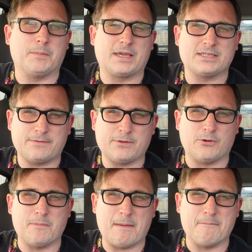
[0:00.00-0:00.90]
because if you
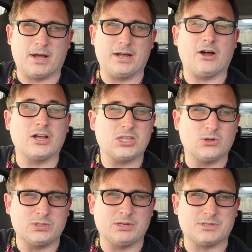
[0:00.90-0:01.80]
remember, I
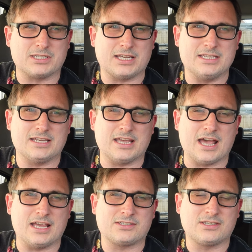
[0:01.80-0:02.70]
thought it was a
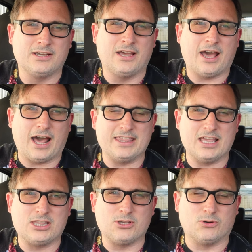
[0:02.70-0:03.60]
TTS and
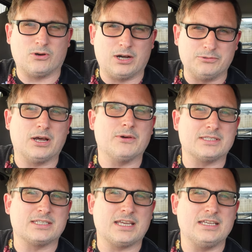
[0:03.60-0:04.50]
then thought, oh no,
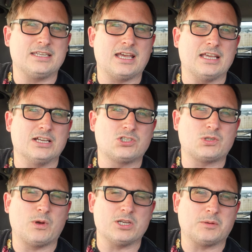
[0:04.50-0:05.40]
it's a TT, and
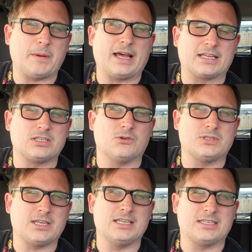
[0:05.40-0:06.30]
switched back to a
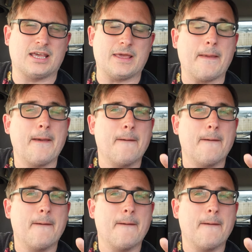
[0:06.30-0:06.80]
TT.